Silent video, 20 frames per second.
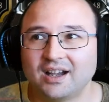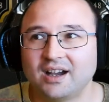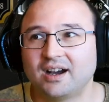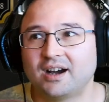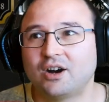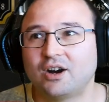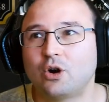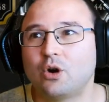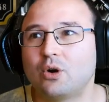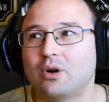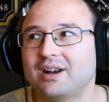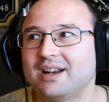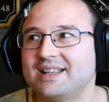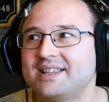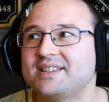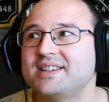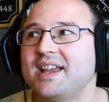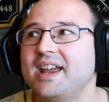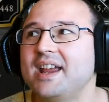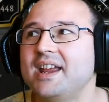Uh, or
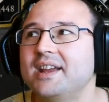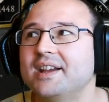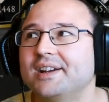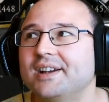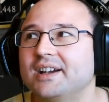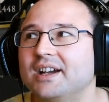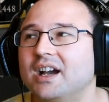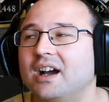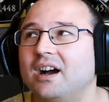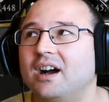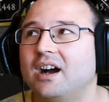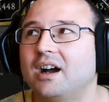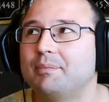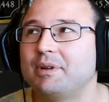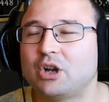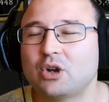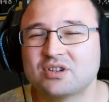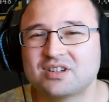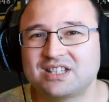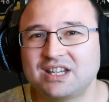let's say, uh,
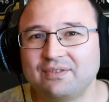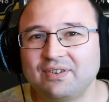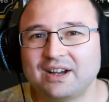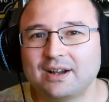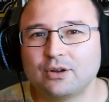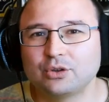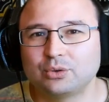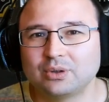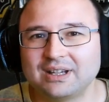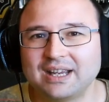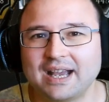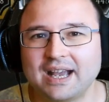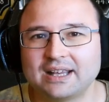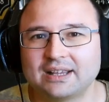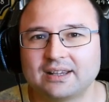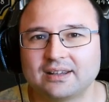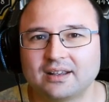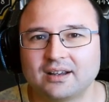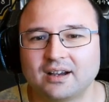because it's difficult to get,